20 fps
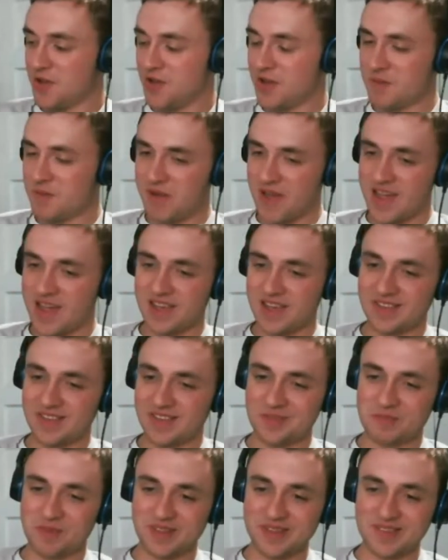can buy
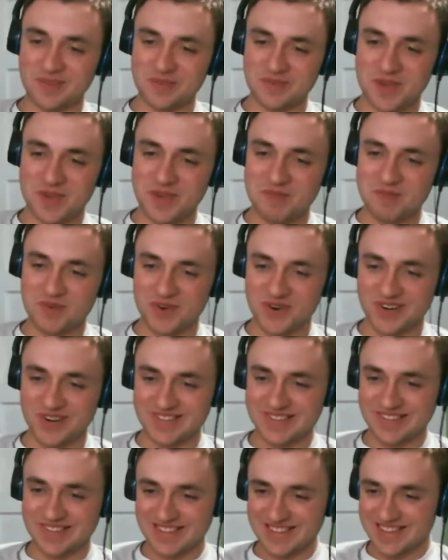expensive
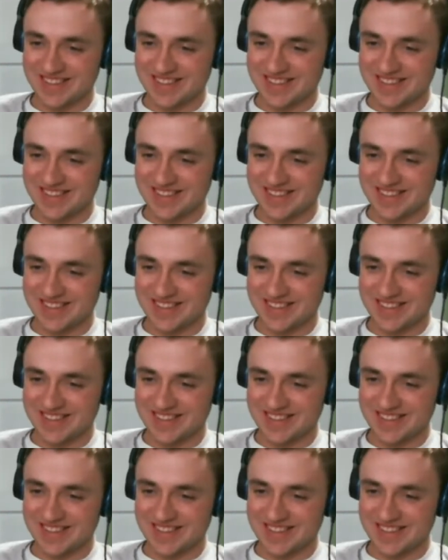keyboards.